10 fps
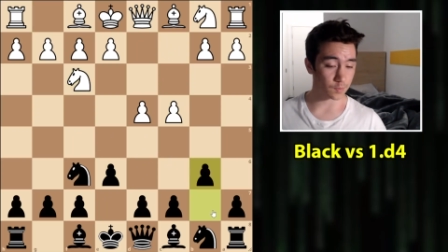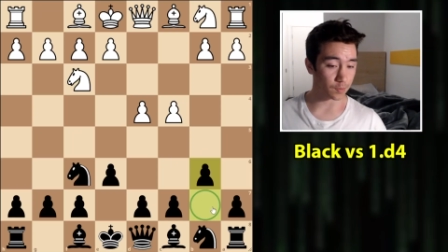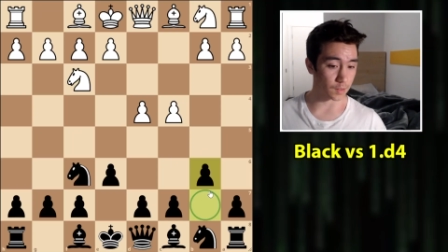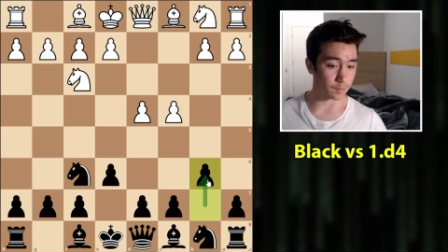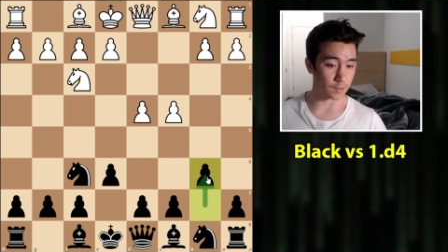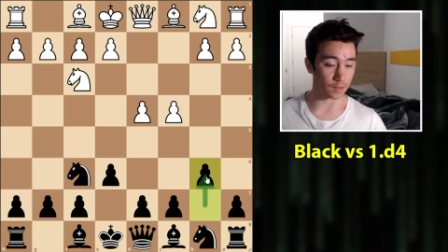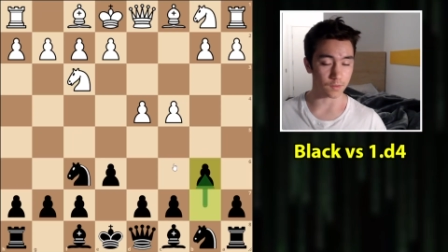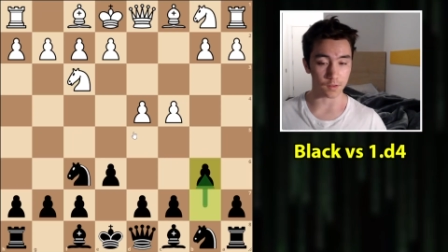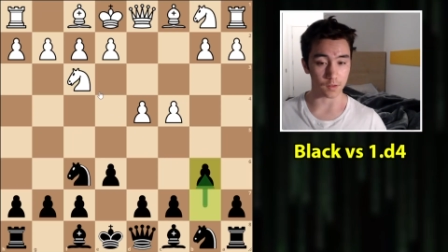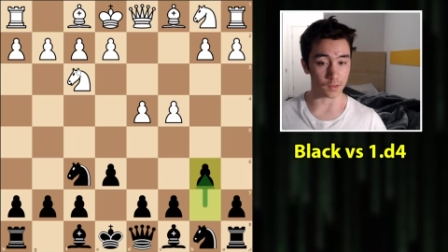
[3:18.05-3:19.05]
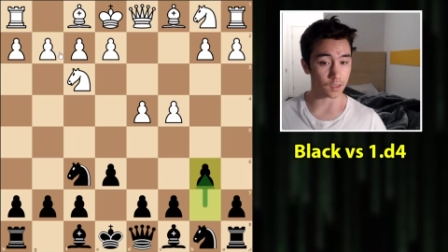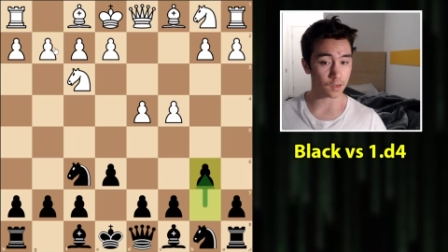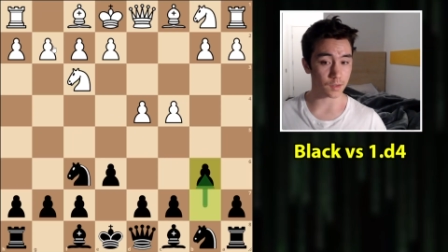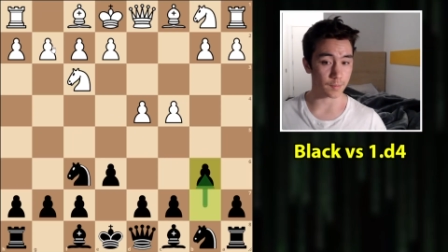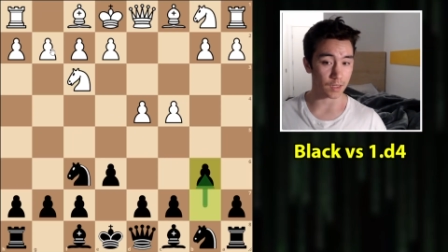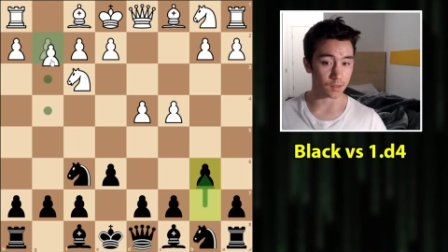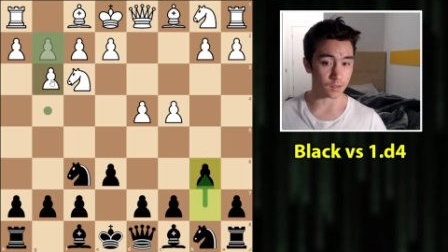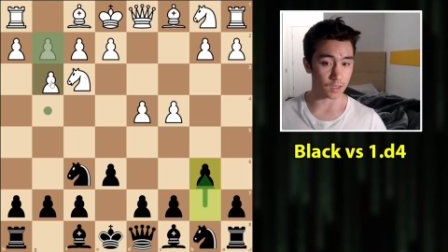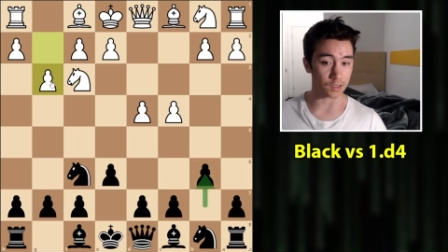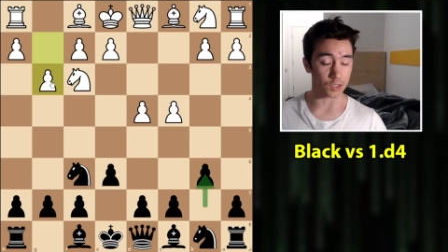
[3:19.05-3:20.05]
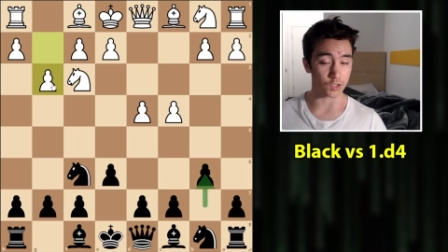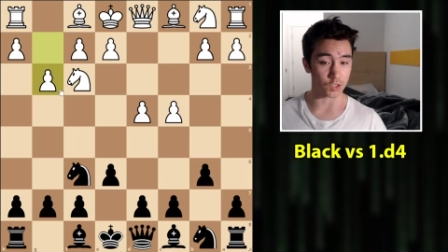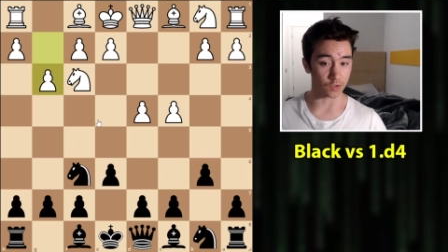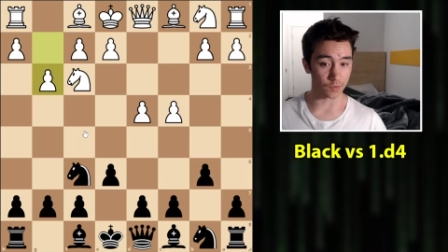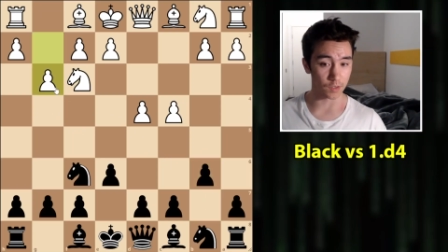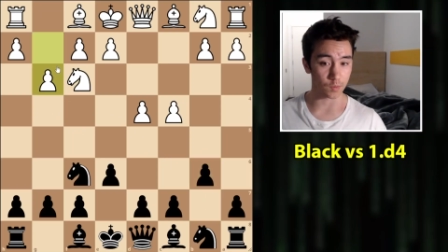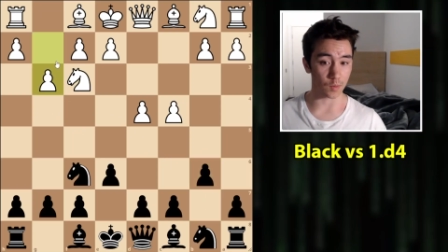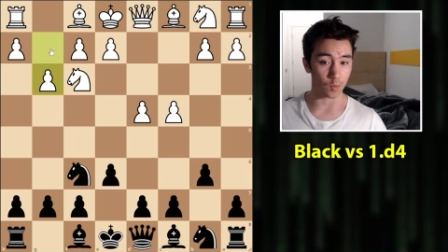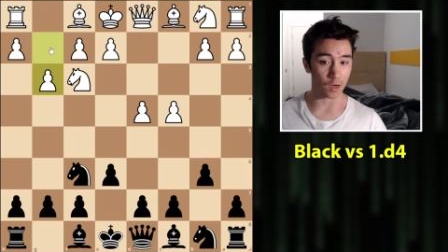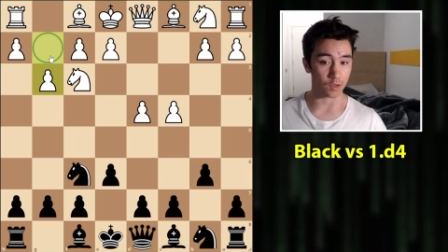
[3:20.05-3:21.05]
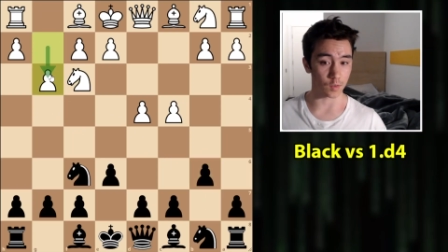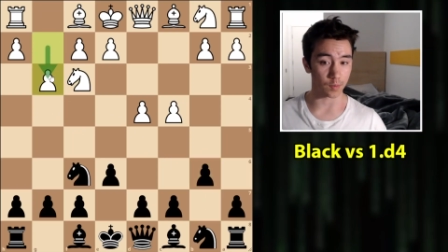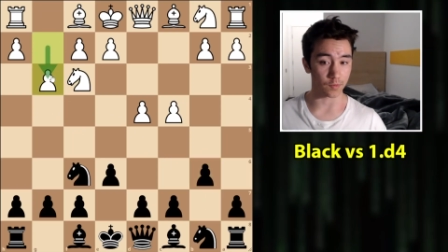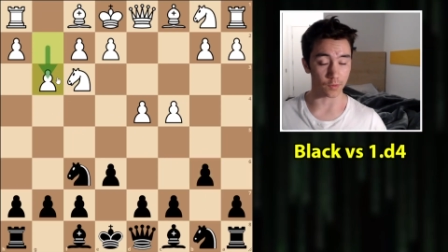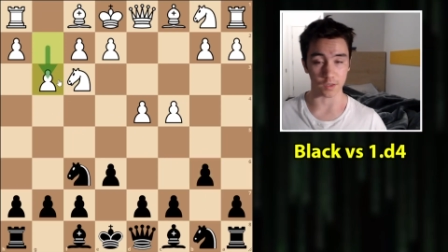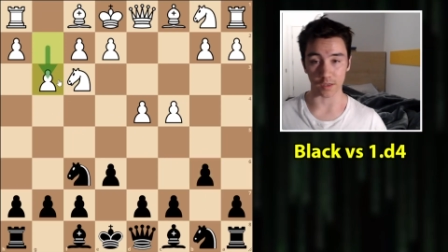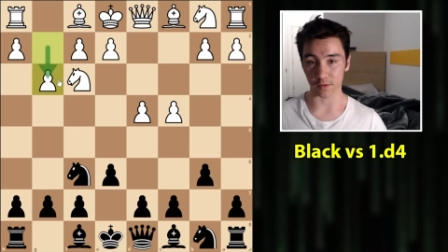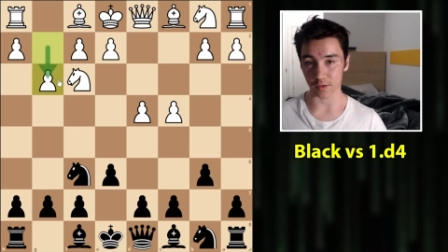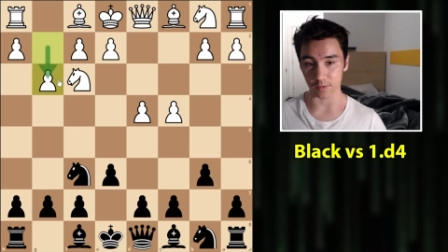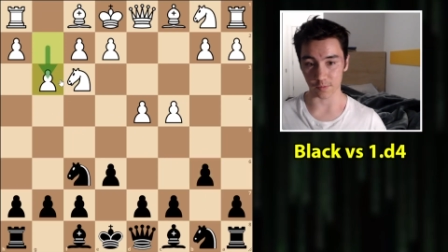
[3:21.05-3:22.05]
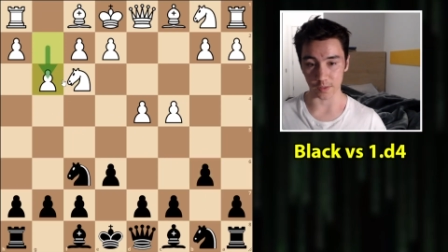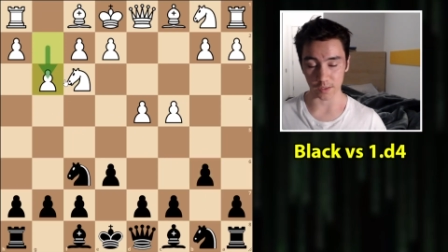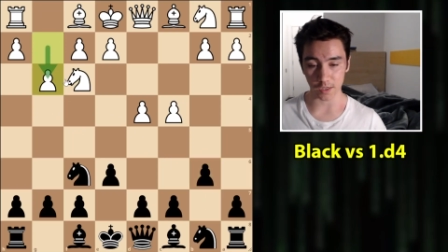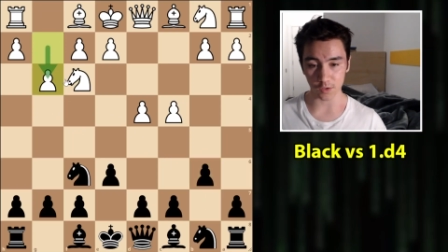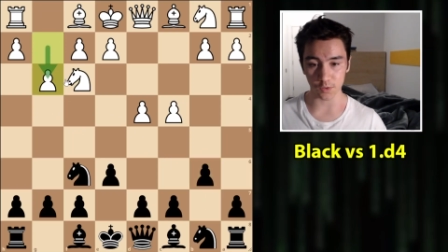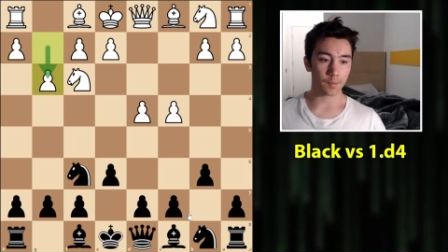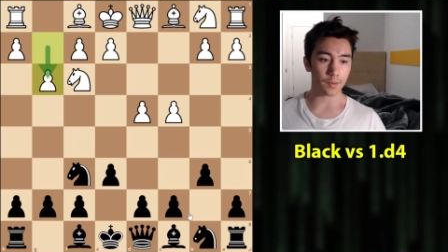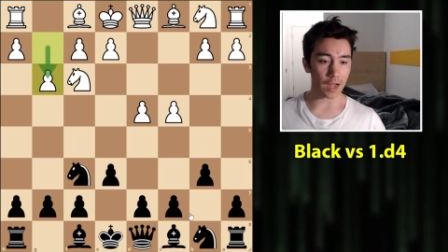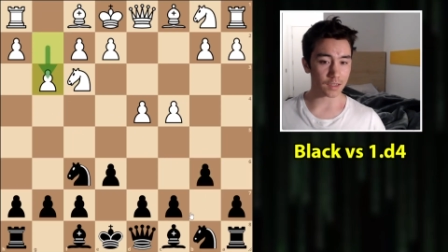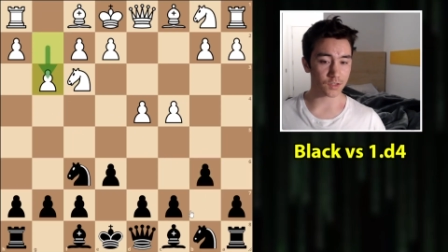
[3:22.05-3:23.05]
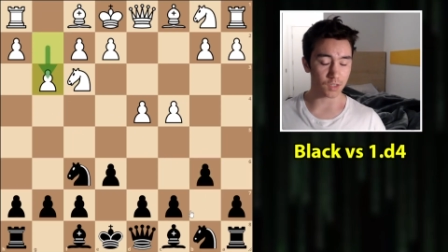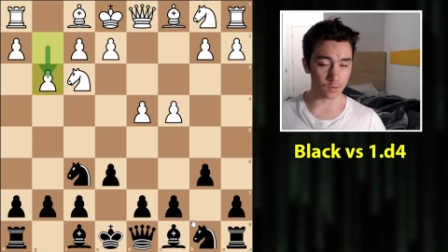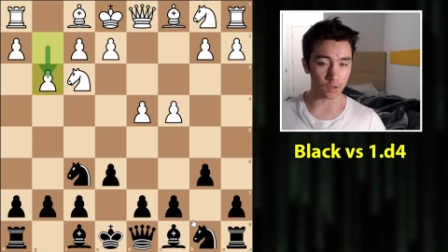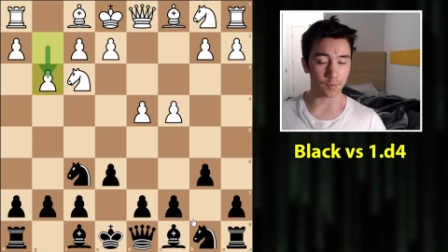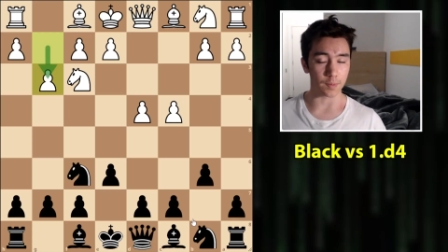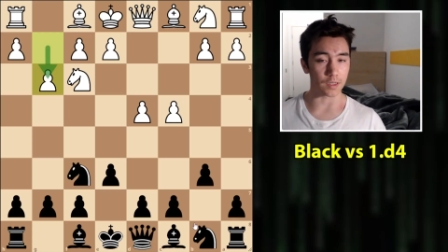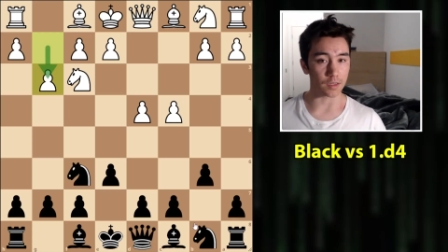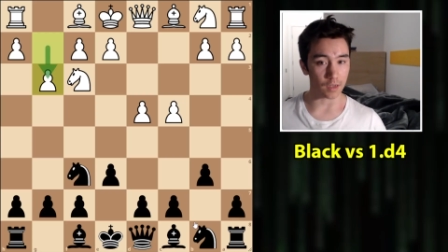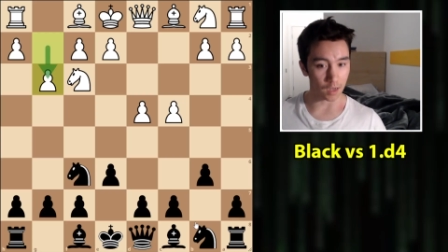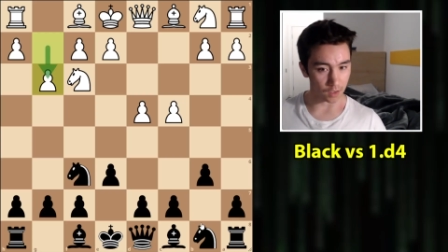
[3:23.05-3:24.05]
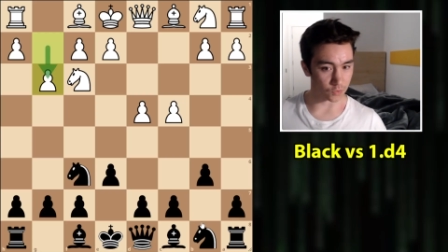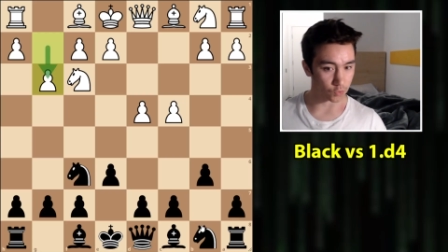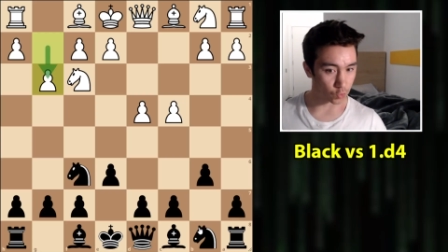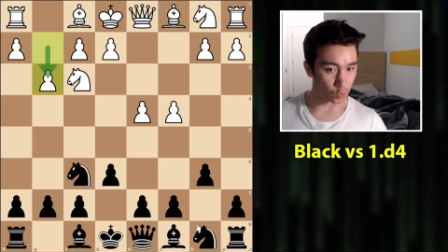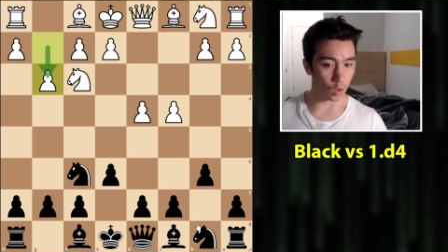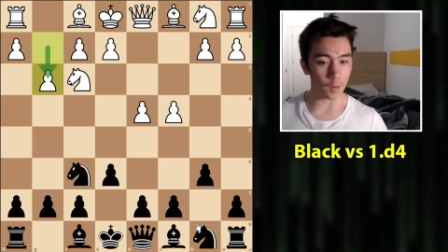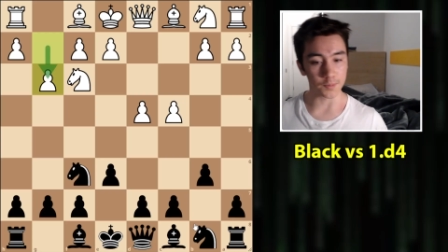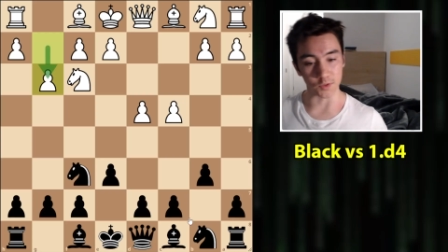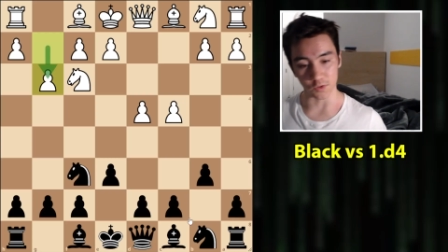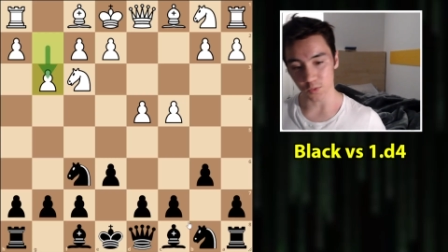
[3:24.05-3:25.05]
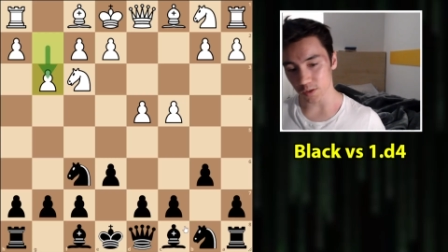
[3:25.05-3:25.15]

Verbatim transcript: playing b6, and against the main line g3 where white opts for a kingside fianchetto, black generally speaking has two options.